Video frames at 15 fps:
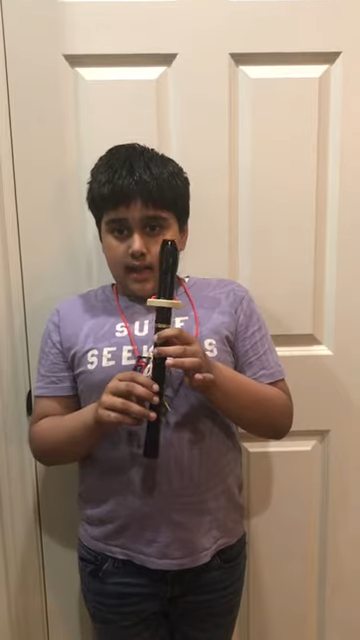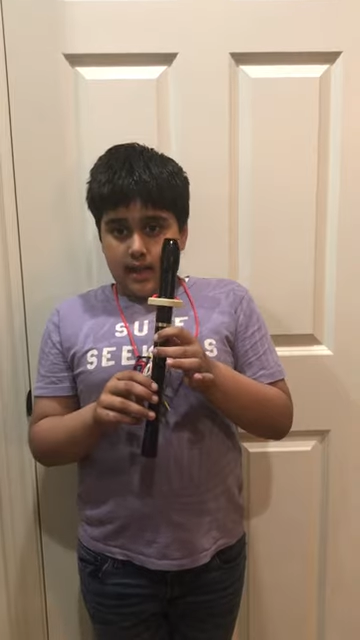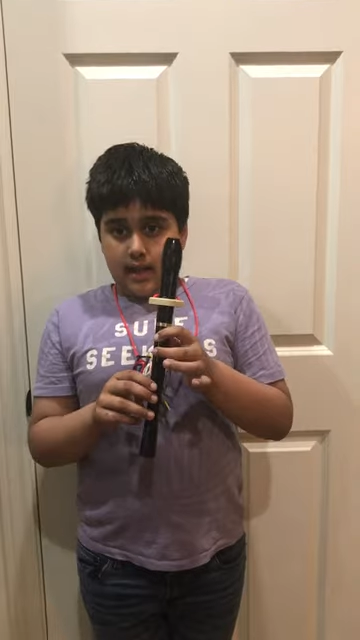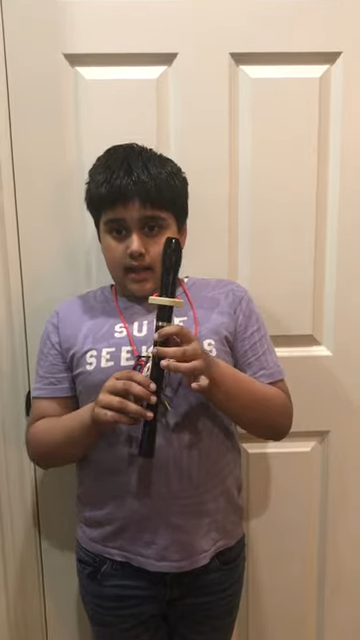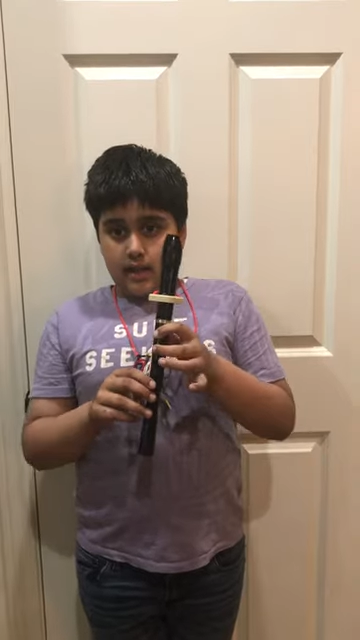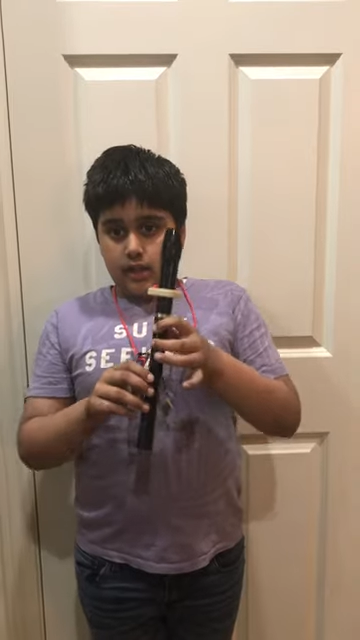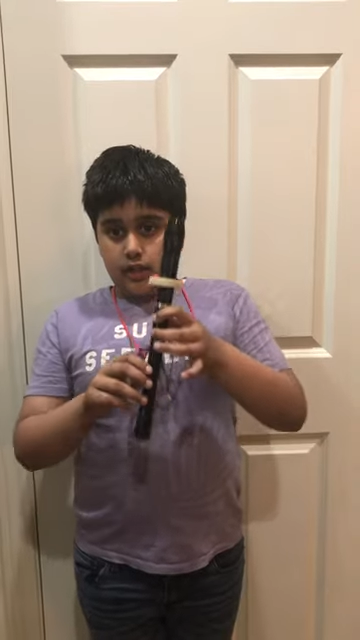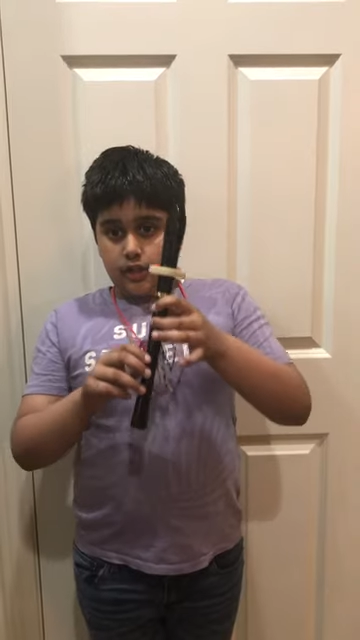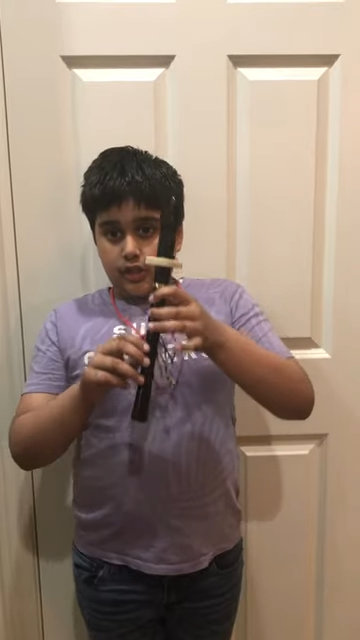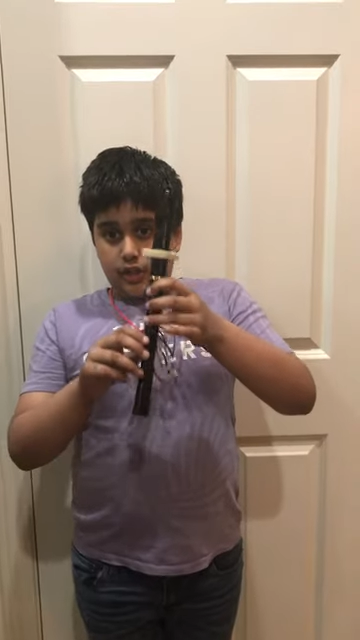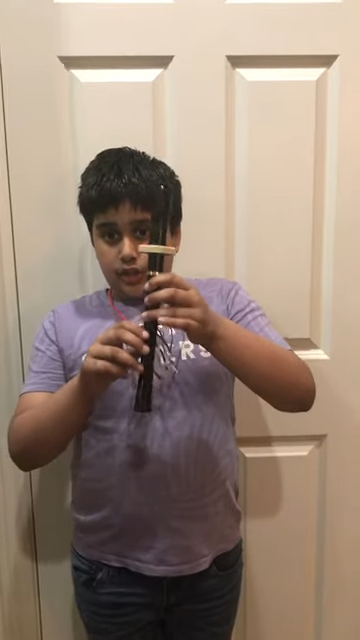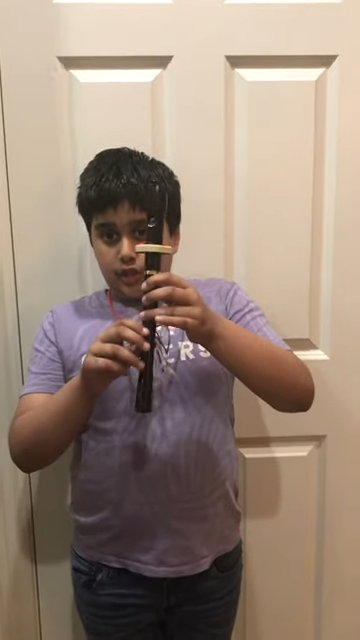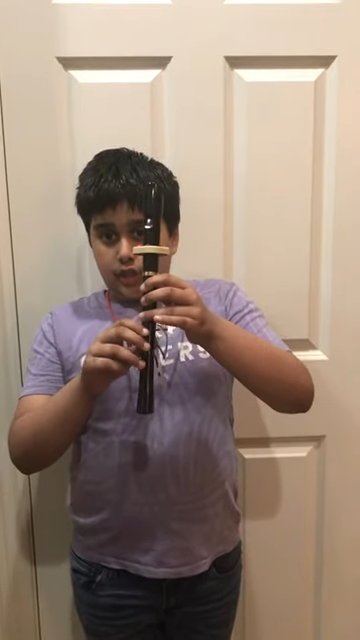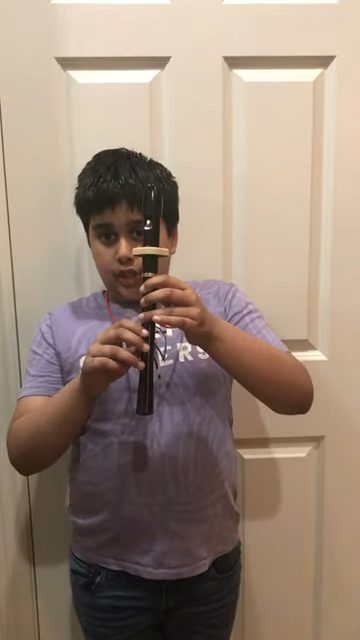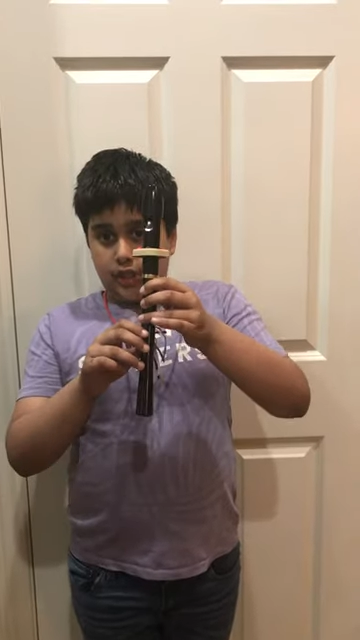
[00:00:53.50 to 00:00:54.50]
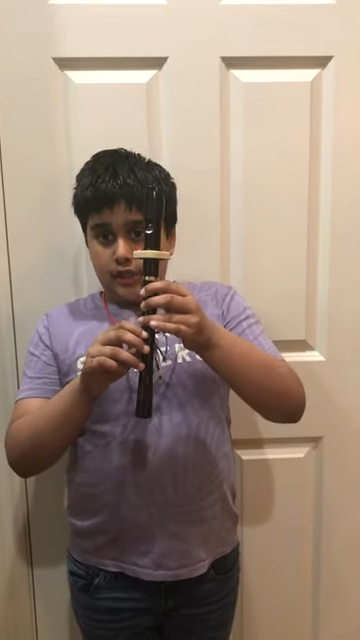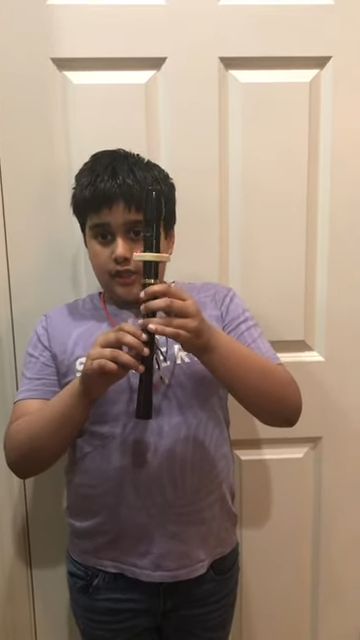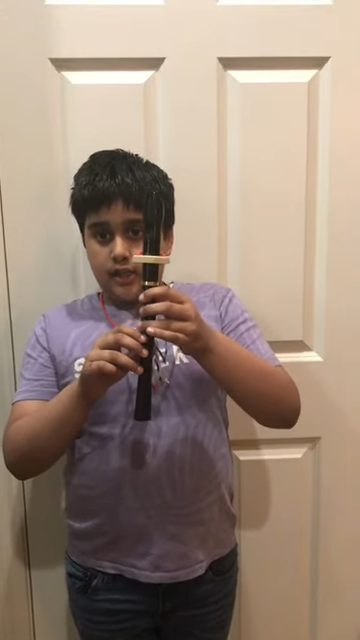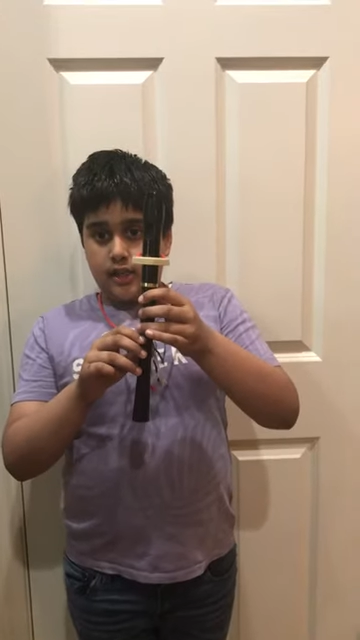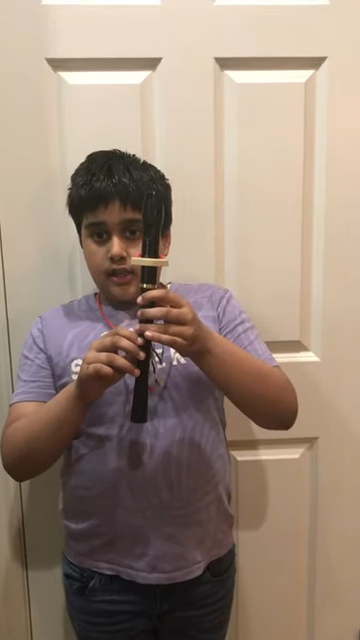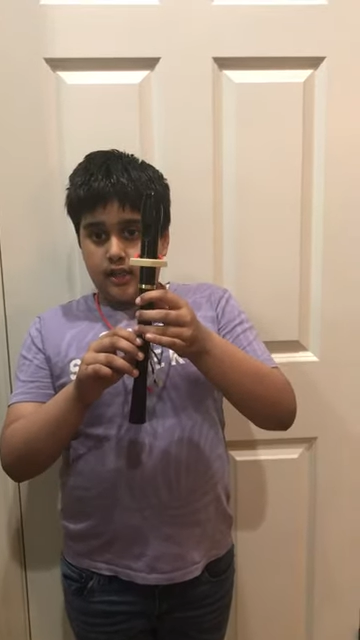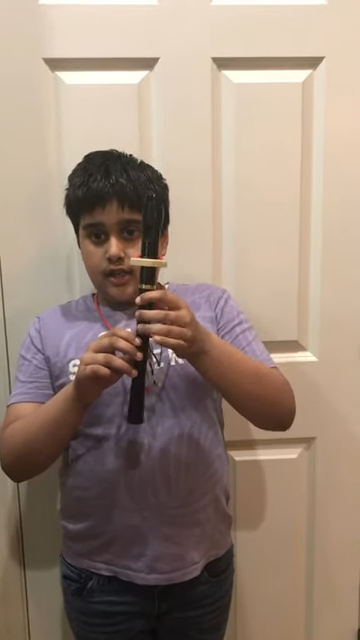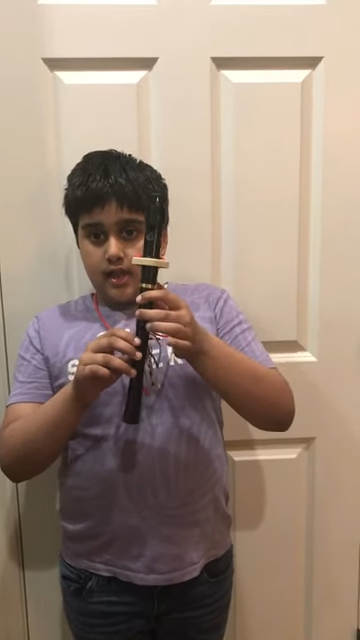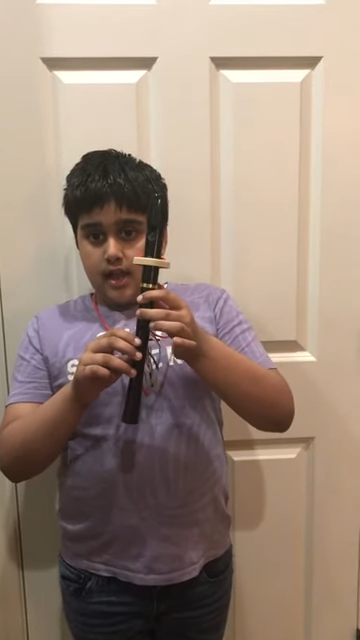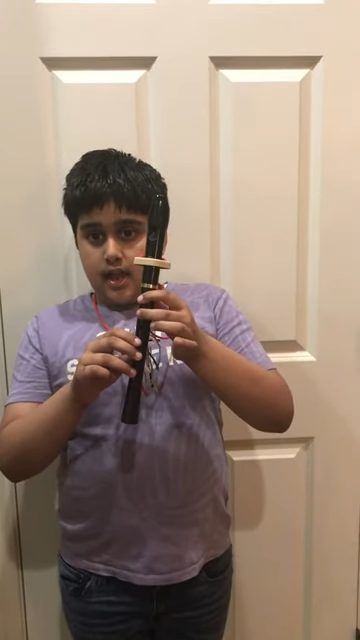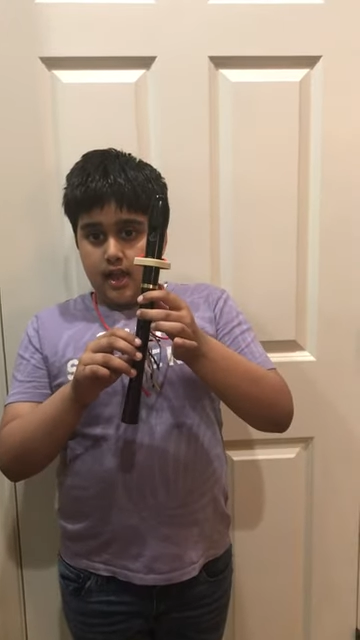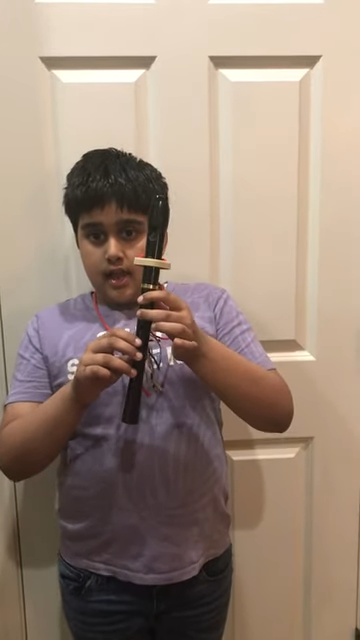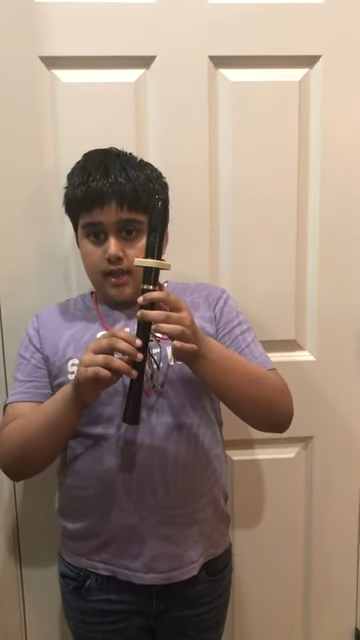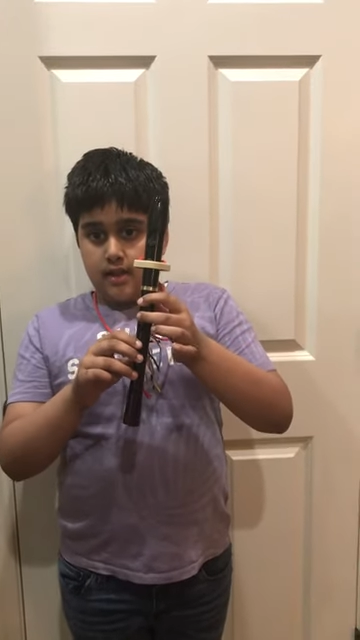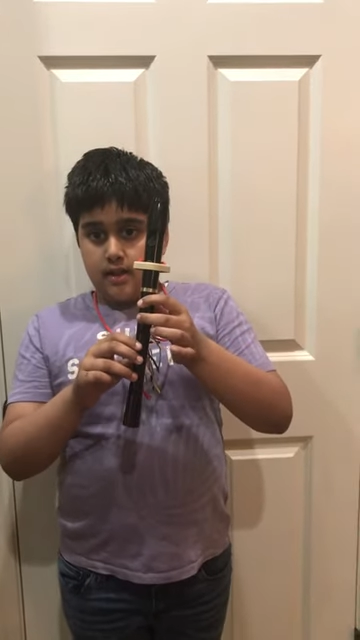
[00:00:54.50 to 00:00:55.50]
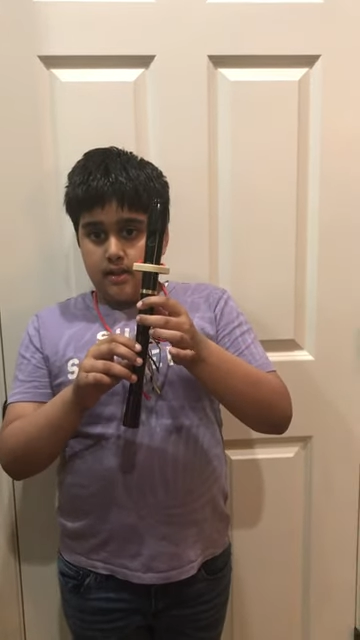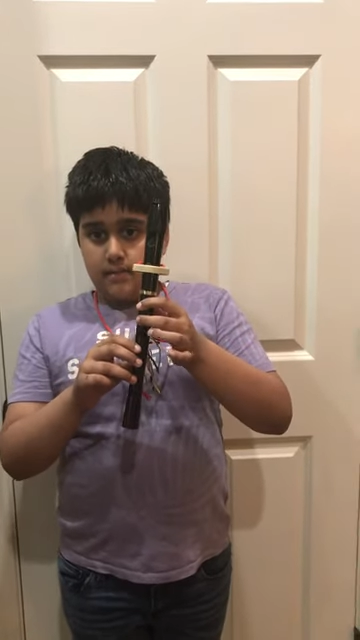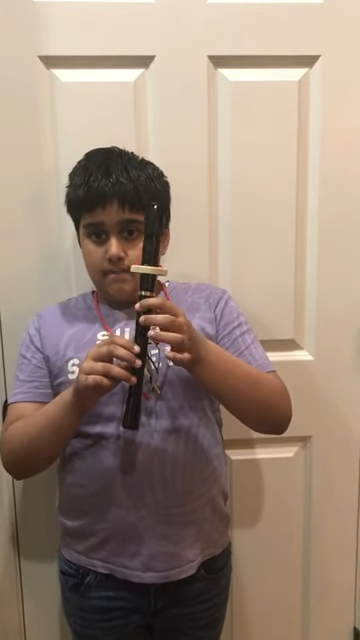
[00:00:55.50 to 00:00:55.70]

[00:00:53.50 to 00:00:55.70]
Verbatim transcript: A, G, A,